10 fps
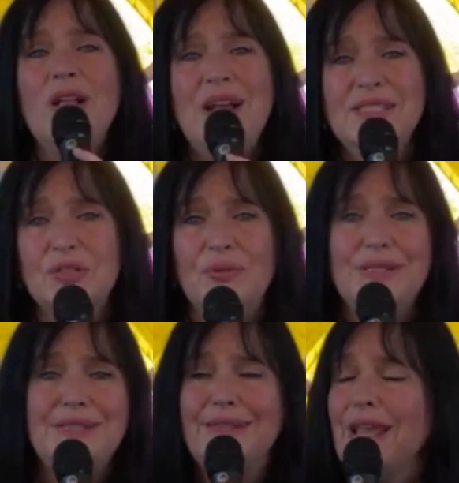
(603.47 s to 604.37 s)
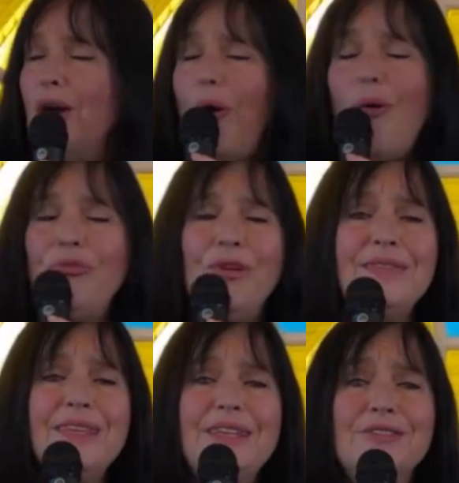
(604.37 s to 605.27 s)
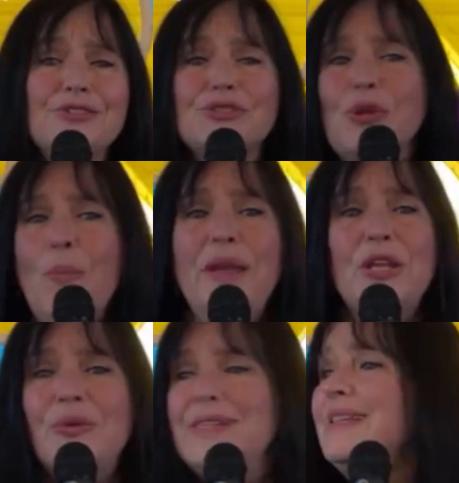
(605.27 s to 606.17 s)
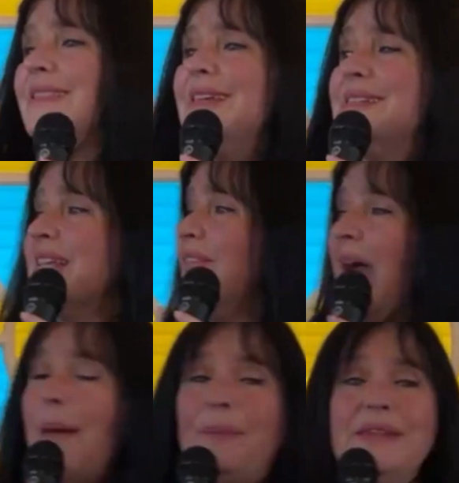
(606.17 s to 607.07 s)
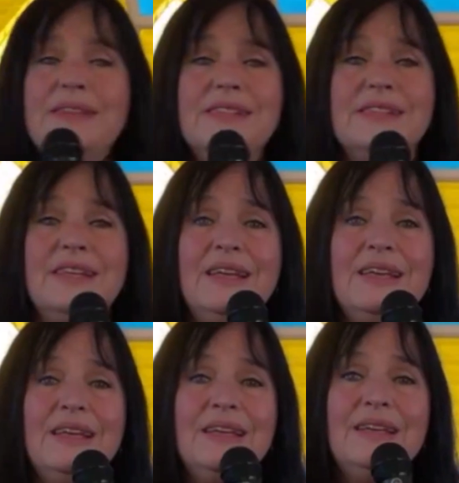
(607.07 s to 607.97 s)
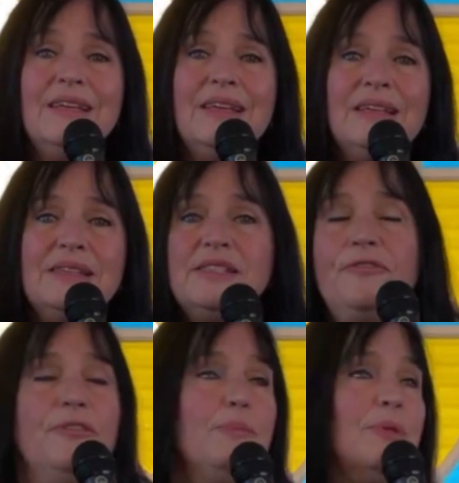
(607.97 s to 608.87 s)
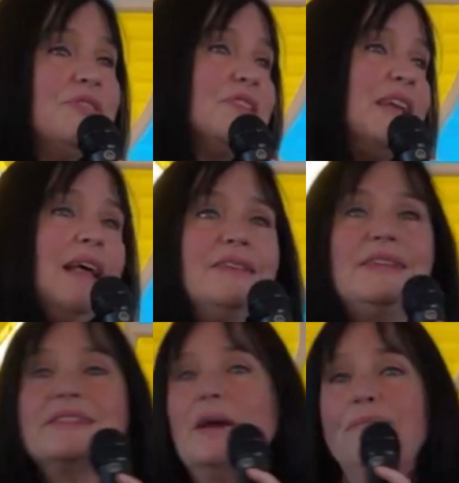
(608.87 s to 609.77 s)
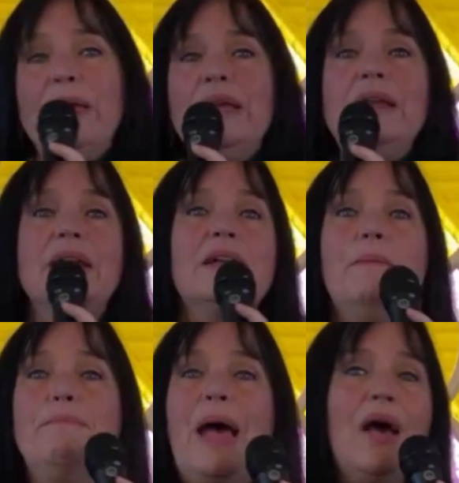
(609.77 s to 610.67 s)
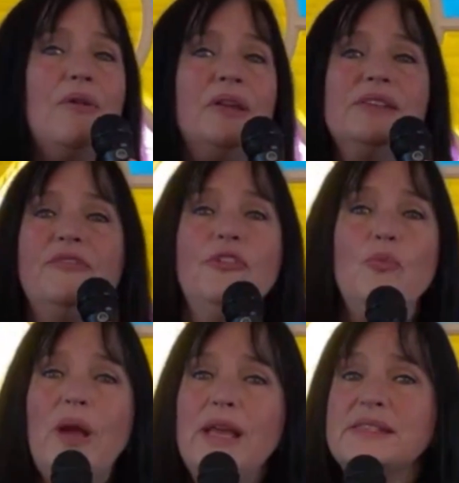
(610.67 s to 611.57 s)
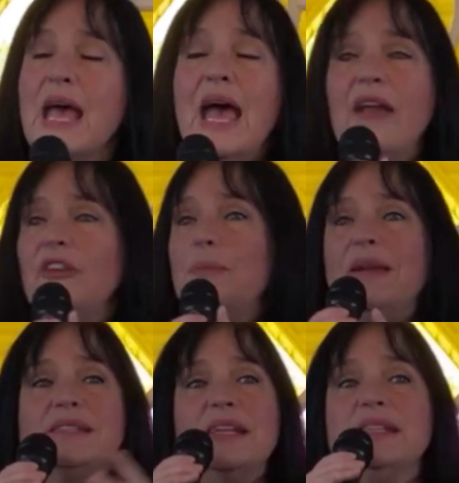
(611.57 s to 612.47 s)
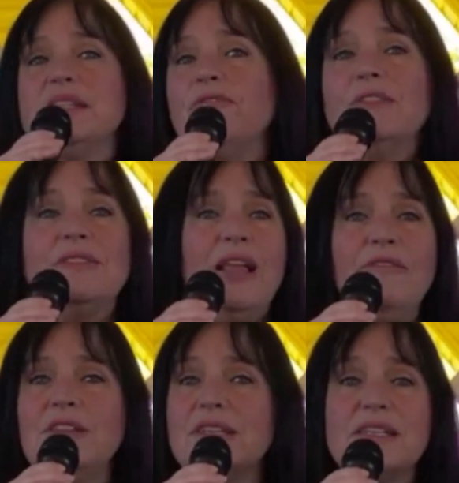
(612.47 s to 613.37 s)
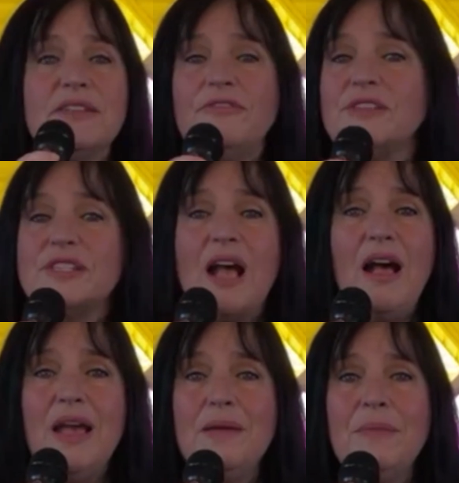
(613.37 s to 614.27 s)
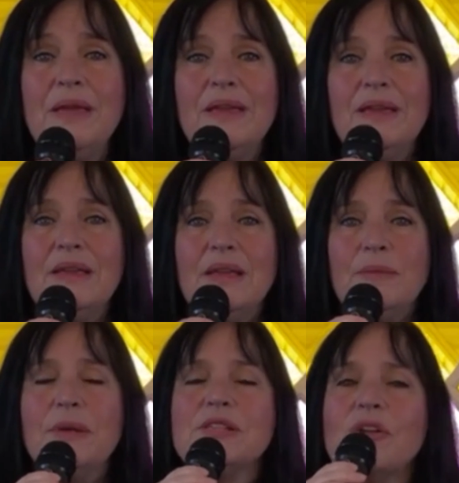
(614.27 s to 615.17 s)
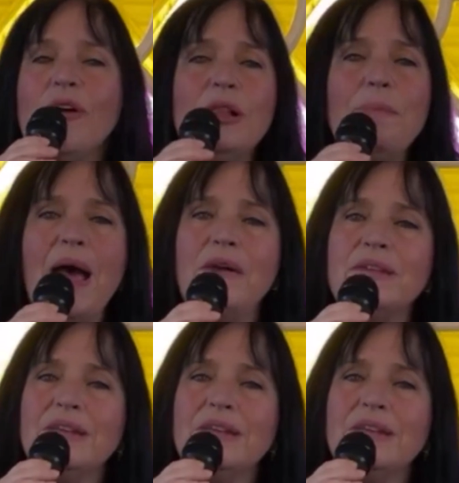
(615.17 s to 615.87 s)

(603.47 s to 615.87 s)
kinds of crazy things. Throughout the years, so many crazy things have happened, and different personalities come in and come out in different ways. Everybody's at a different level at a different time. But it's all about